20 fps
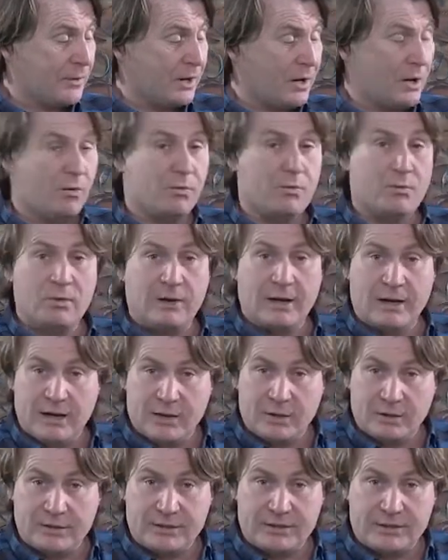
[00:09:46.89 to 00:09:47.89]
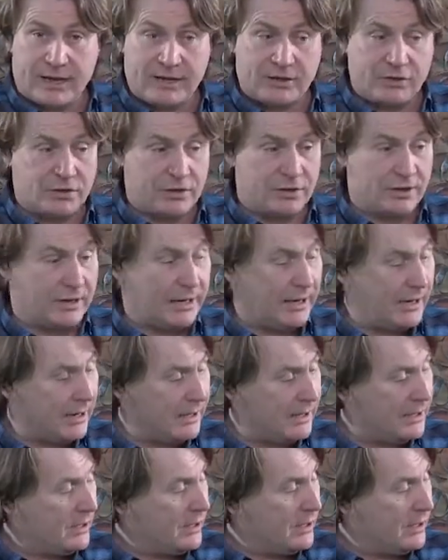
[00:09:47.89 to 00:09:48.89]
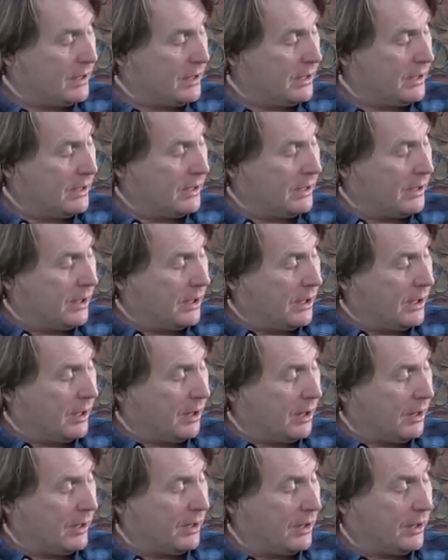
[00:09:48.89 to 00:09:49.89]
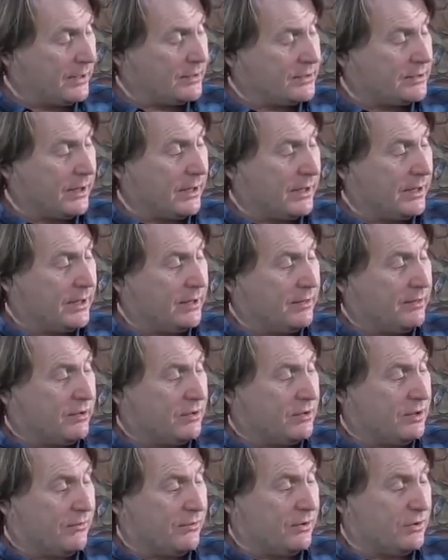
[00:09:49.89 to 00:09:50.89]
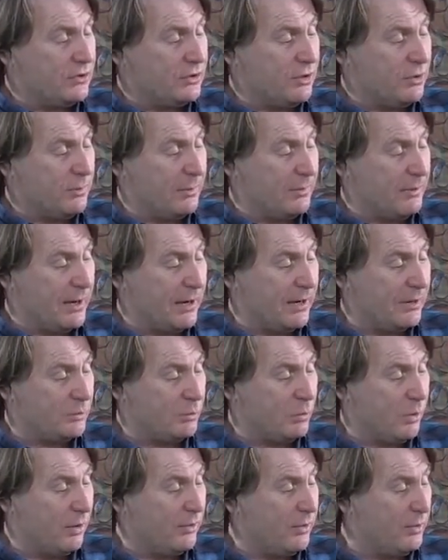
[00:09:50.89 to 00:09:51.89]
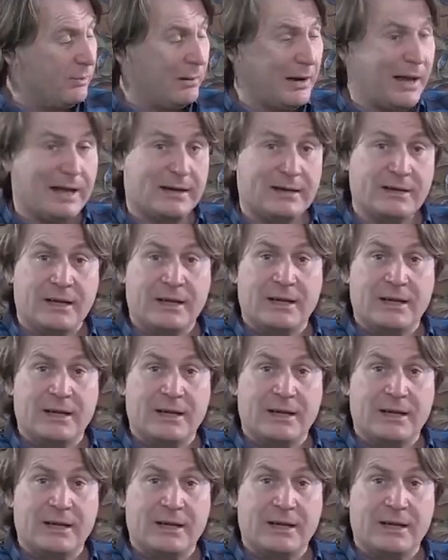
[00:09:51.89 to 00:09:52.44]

a really good section here highlighting the different superpowers, what the plant